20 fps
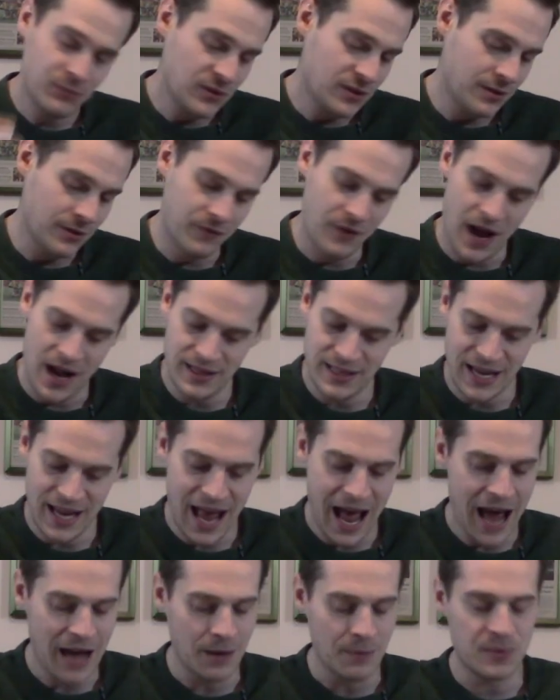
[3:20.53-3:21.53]
Davante
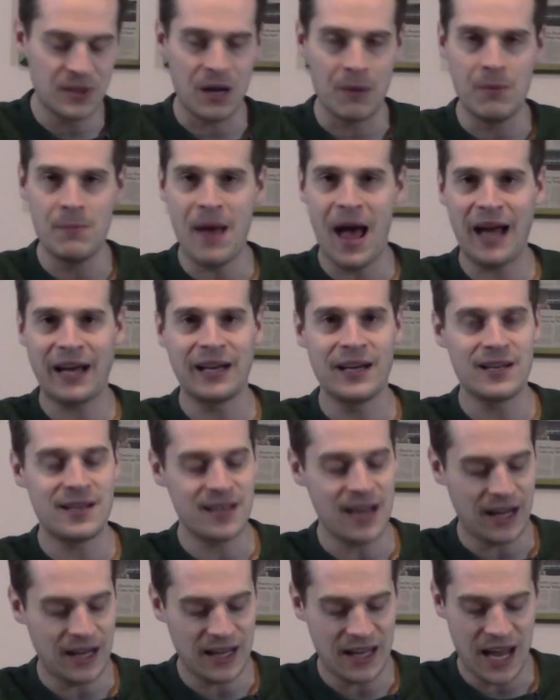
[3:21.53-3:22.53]
Adams, coming back in his
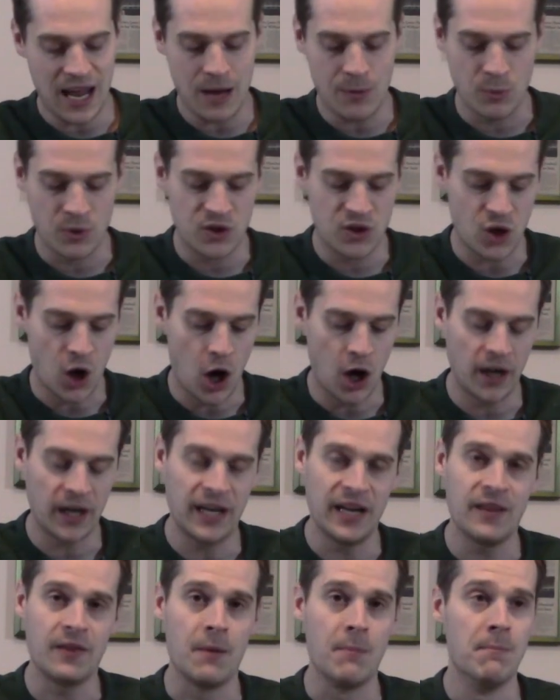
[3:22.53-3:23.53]
second game, was
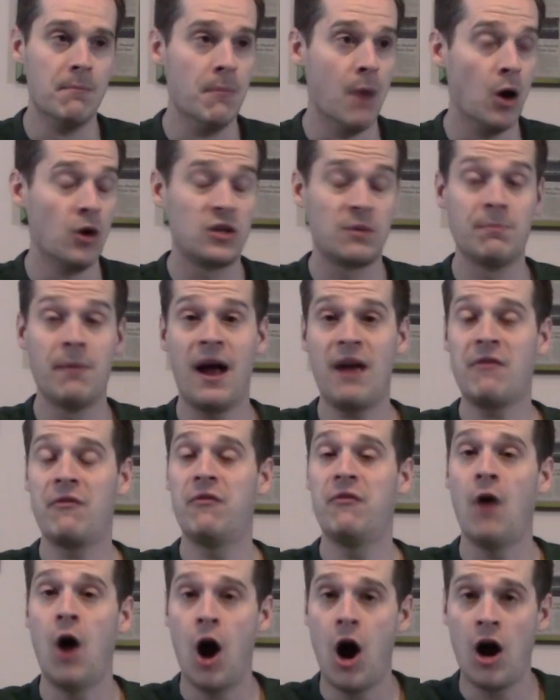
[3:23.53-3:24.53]
targeted the most by
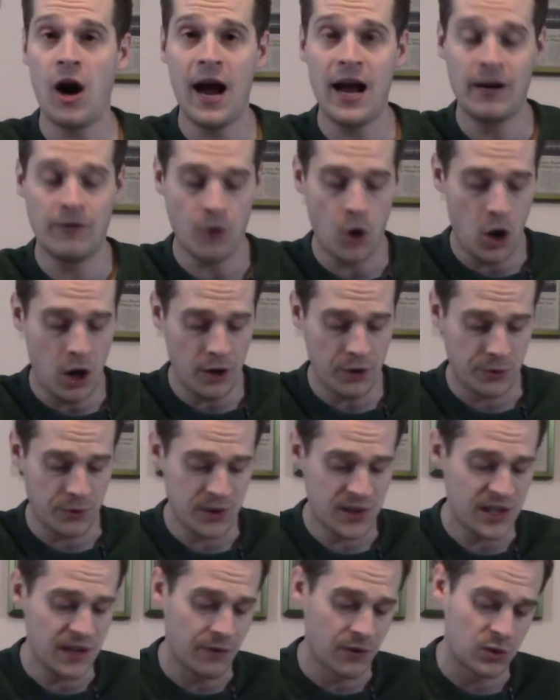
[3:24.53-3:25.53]
far out of all the
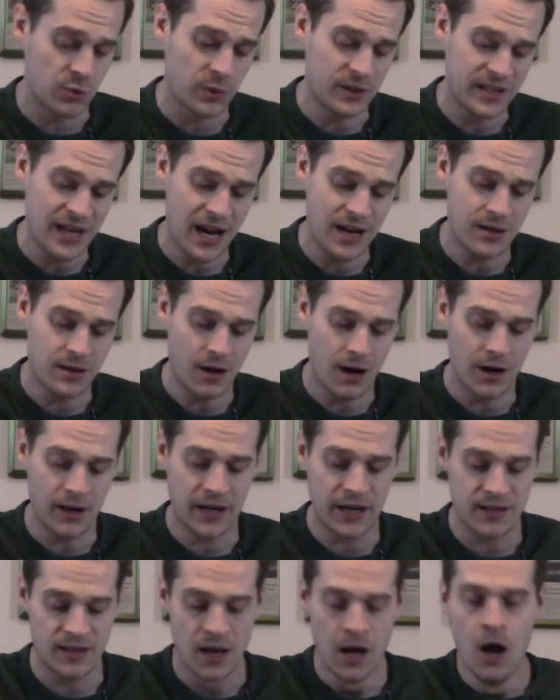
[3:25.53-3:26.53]
receivers with 10
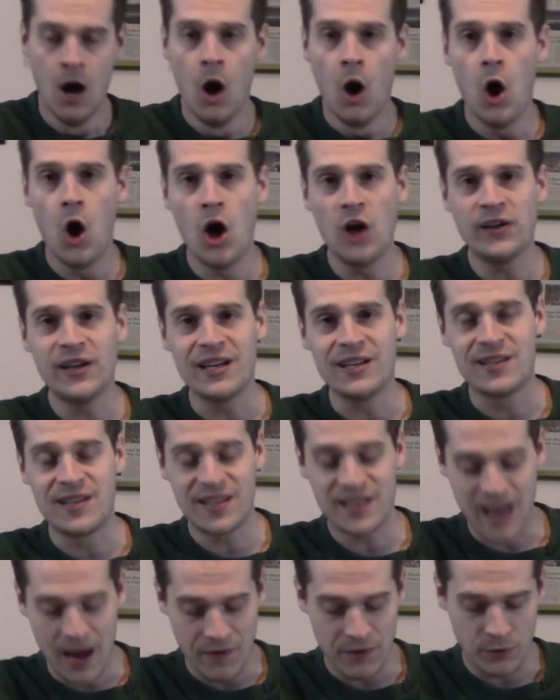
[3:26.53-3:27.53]
targets, hauled in
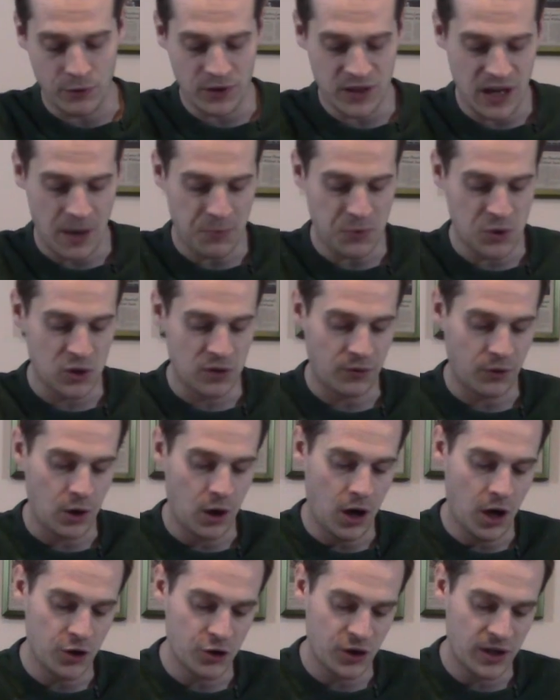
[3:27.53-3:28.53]
7 receptions for
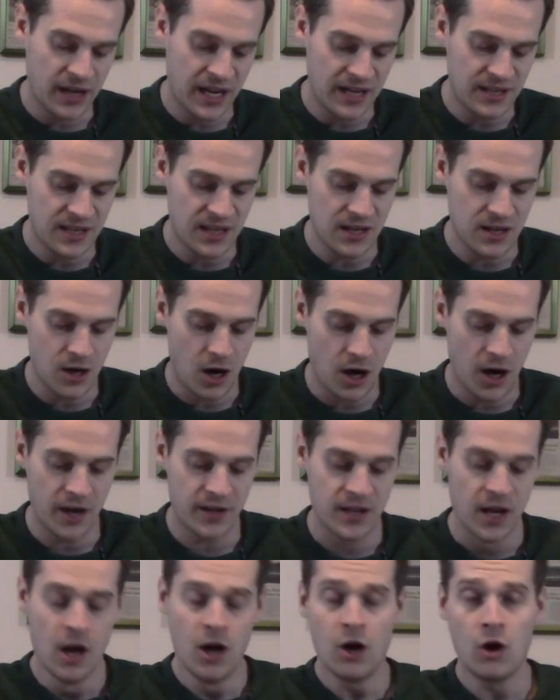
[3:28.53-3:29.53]
118
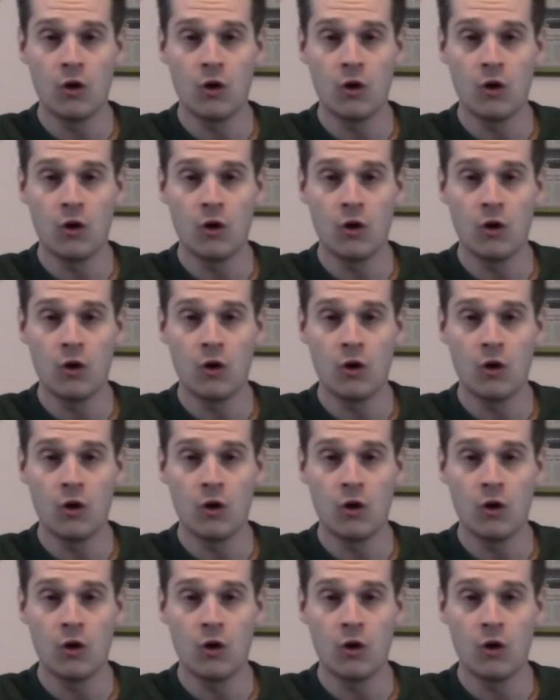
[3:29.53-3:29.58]
yards.